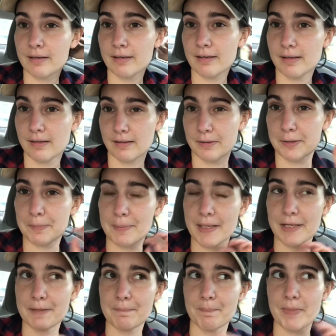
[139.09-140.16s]
in a little
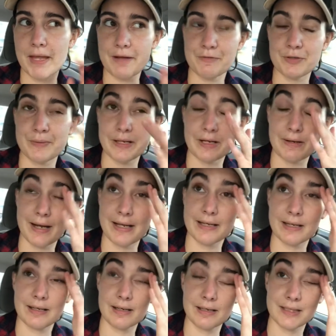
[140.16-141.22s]
bit after we go
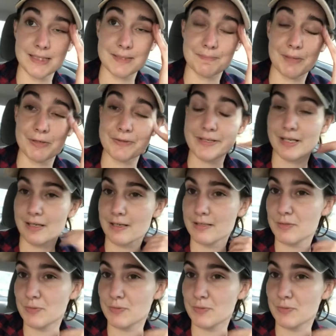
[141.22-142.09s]
hiking and get some postcards